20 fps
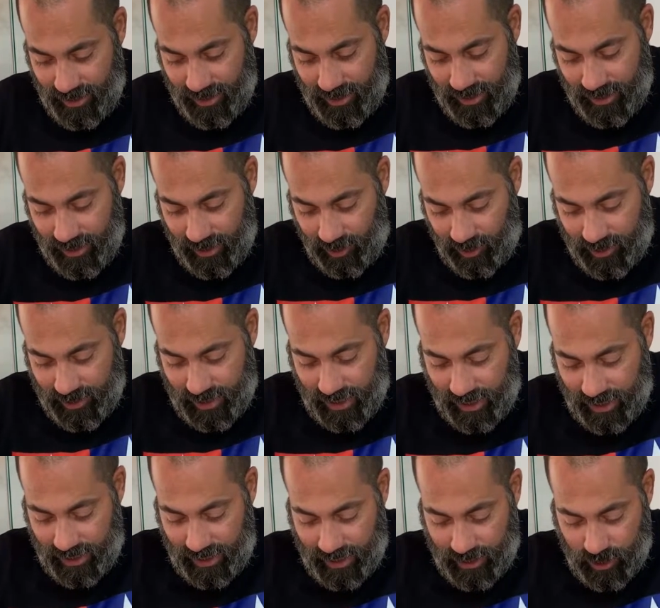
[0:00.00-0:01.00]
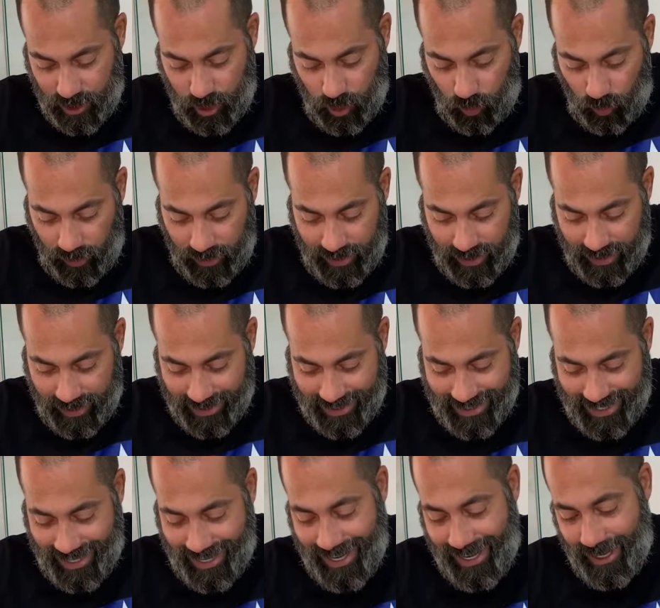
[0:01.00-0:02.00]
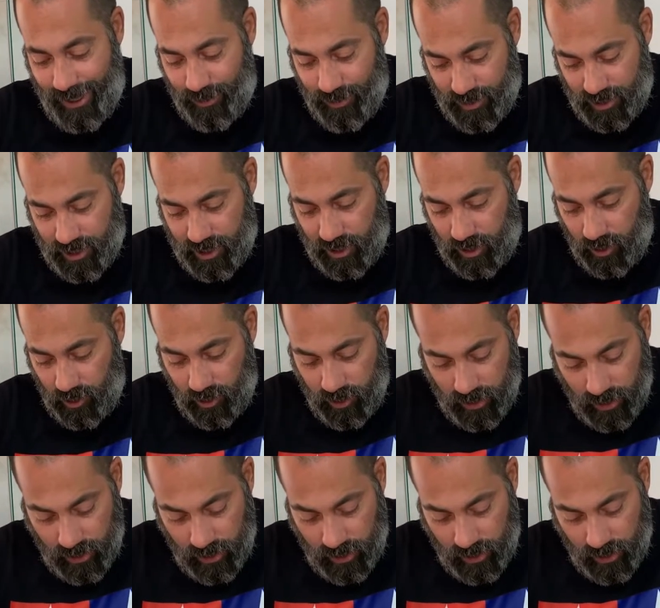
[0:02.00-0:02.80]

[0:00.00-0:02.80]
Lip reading: 10 and 20 at a time. So